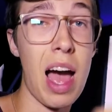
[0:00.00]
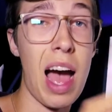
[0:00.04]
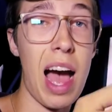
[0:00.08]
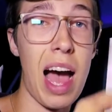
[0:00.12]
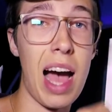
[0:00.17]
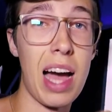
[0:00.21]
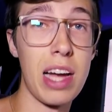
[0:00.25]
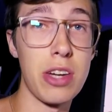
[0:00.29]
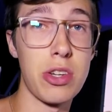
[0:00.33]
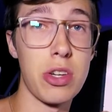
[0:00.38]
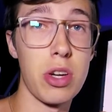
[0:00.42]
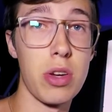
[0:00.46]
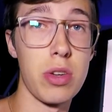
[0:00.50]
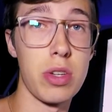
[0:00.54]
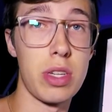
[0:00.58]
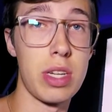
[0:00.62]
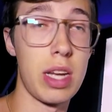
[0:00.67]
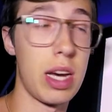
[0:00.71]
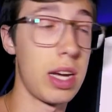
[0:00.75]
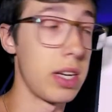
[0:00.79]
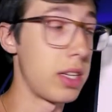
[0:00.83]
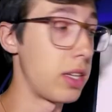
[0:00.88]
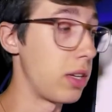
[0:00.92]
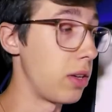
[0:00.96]
I chose
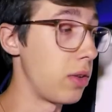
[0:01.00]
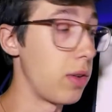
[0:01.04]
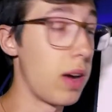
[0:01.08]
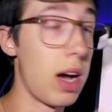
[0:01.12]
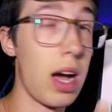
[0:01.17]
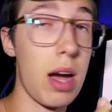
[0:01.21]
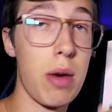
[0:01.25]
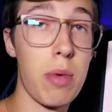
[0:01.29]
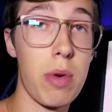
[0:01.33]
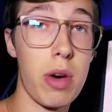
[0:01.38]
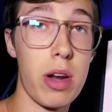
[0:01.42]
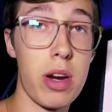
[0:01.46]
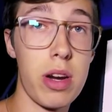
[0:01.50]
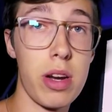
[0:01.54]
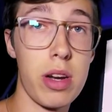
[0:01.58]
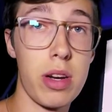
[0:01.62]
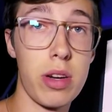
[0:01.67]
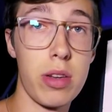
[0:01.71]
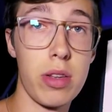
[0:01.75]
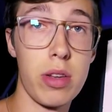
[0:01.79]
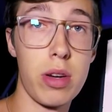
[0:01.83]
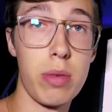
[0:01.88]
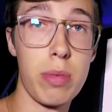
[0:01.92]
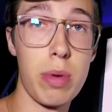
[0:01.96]
not to. I wanted it in
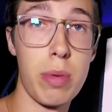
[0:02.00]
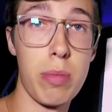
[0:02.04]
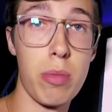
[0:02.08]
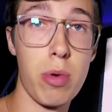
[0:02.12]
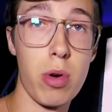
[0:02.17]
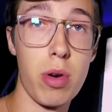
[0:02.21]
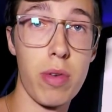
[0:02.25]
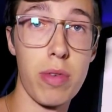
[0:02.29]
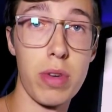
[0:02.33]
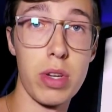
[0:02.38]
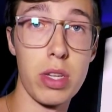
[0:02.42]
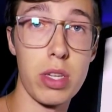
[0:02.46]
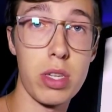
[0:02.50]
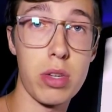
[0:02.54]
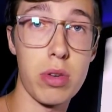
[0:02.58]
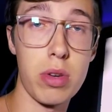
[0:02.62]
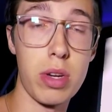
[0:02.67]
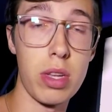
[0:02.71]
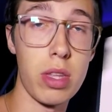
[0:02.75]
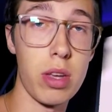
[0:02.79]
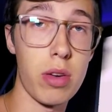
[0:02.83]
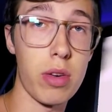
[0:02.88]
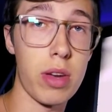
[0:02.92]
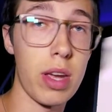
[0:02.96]
a little bit more of a
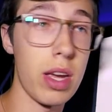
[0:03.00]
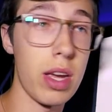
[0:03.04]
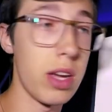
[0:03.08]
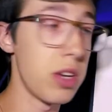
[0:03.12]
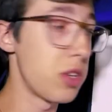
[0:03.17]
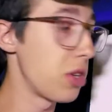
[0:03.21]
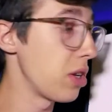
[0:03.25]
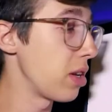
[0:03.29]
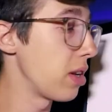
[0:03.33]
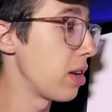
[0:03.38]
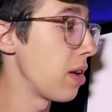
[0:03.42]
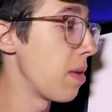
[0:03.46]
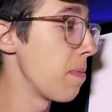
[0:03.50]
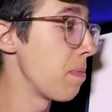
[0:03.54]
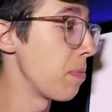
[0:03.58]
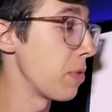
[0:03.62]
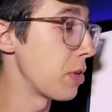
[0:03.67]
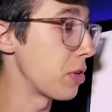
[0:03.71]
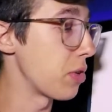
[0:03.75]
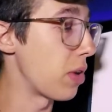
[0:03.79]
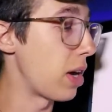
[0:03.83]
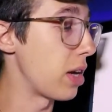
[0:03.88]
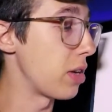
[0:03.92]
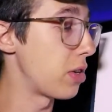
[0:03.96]
discreet location,
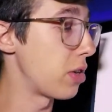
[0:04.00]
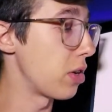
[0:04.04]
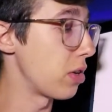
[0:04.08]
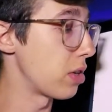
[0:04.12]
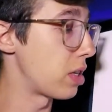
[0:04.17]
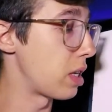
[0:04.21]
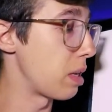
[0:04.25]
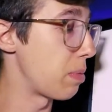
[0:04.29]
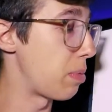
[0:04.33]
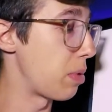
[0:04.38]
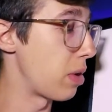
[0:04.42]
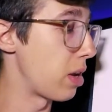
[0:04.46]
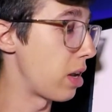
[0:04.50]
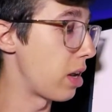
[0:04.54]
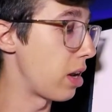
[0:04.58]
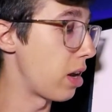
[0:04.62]
so I chose to put it